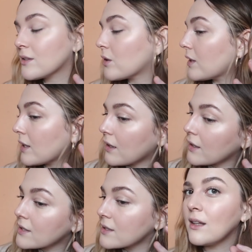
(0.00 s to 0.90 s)
It's got that
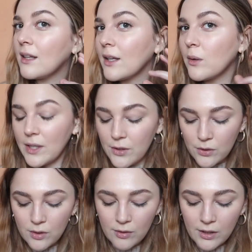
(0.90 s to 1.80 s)
nice liquidy
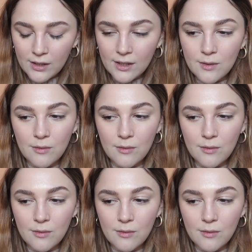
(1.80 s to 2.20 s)
sort of look that's